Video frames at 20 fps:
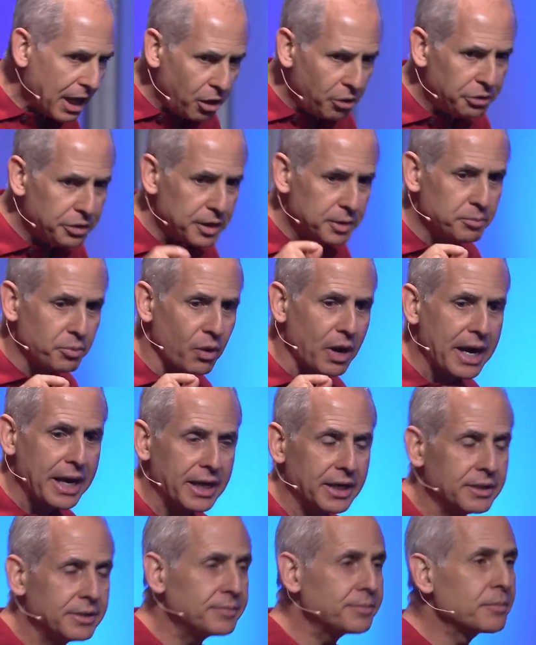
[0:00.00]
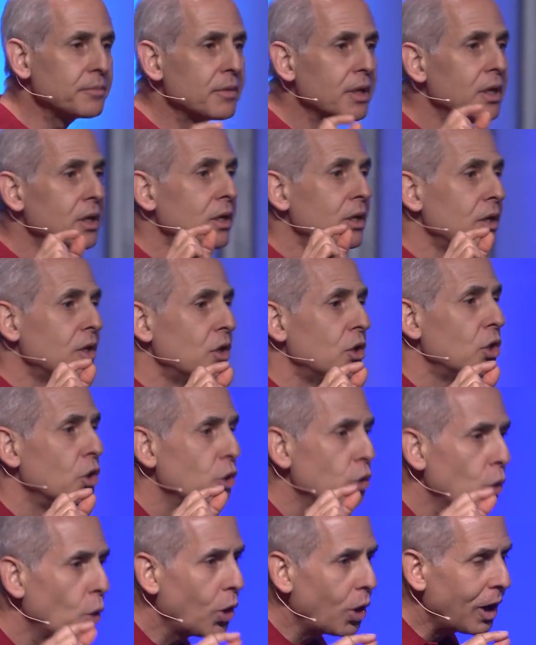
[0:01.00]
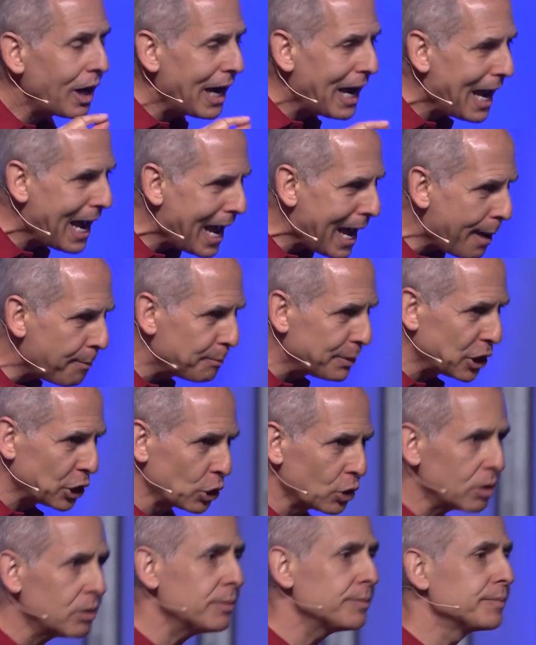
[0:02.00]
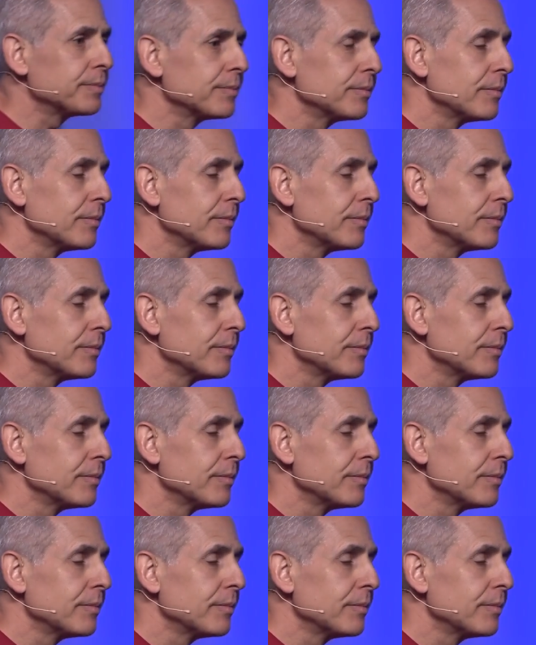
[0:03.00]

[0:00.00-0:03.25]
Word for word: healthy brain, you're happier